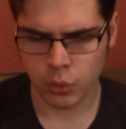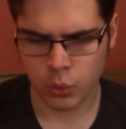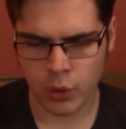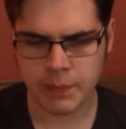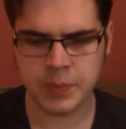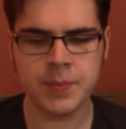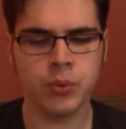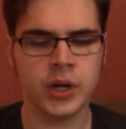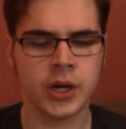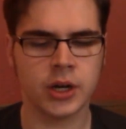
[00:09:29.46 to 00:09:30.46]
When people
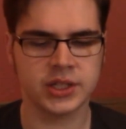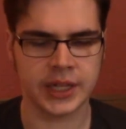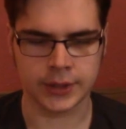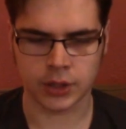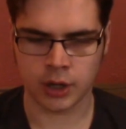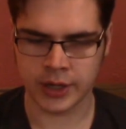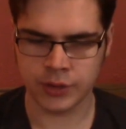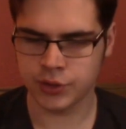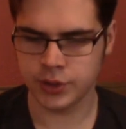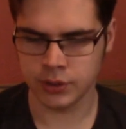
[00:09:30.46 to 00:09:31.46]
in our set are
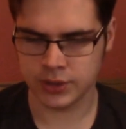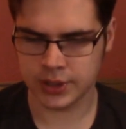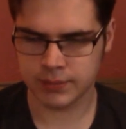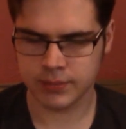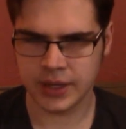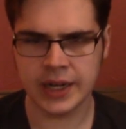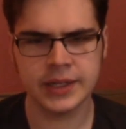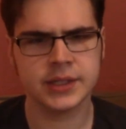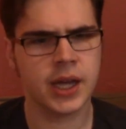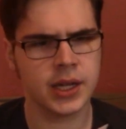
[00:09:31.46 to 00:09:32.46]
introduced, it is
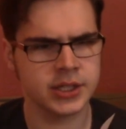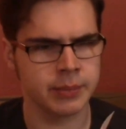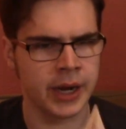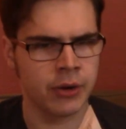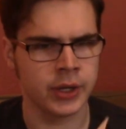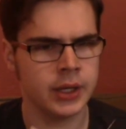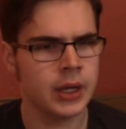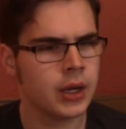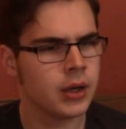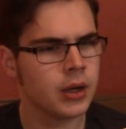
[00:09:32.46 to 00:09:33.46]
customary
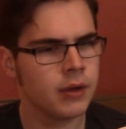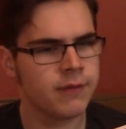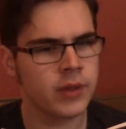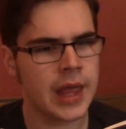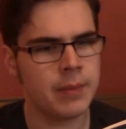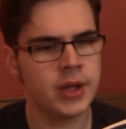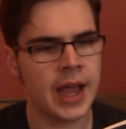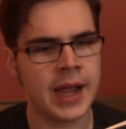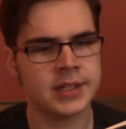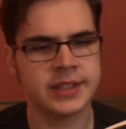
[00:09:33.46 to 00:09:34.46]
for them to
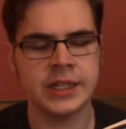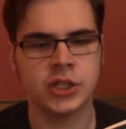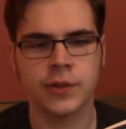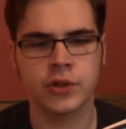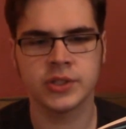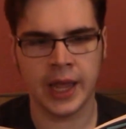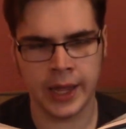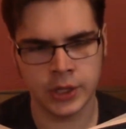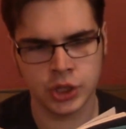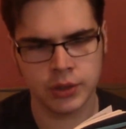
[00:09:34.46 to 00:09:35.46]
ask each other's
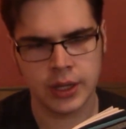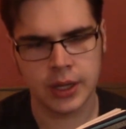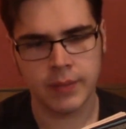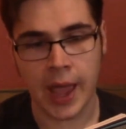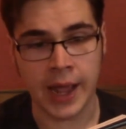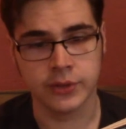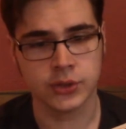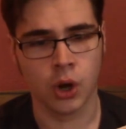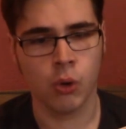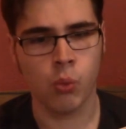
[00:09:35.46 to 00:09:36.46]
age, and
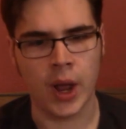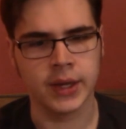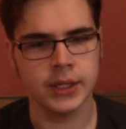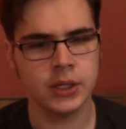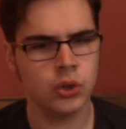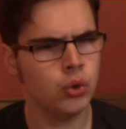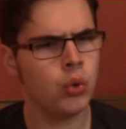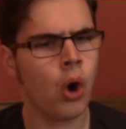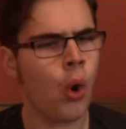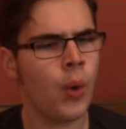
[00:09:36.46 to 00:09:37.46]
so Wendy, who
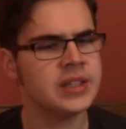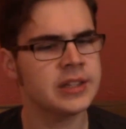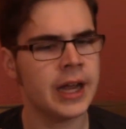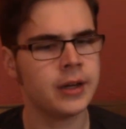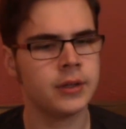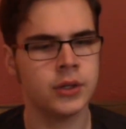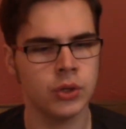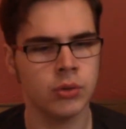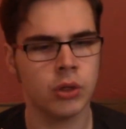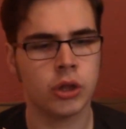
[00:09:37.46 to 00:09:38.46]
always liked to
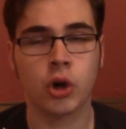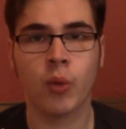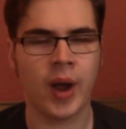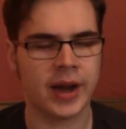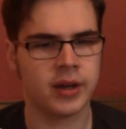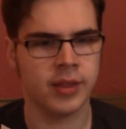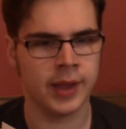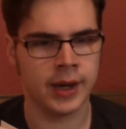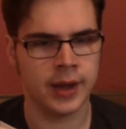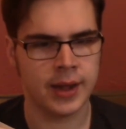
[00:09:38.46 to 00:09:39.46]
do the correct
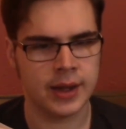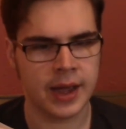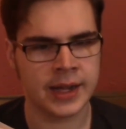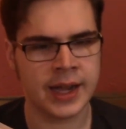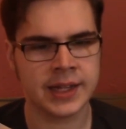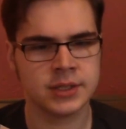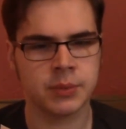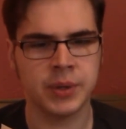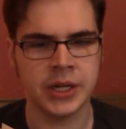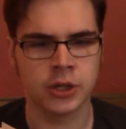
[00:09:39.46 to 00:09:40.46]
thing, asked
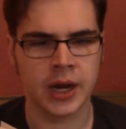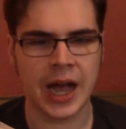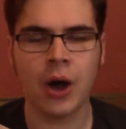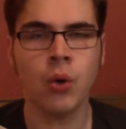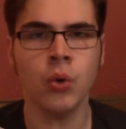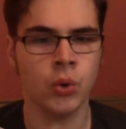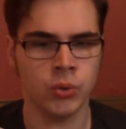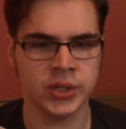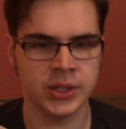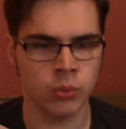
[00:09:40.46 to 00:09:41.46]
Peter how
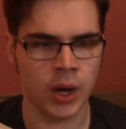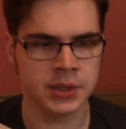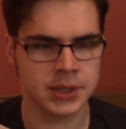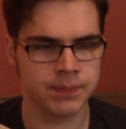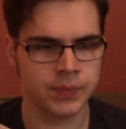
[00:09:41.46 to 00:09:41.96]
old he was.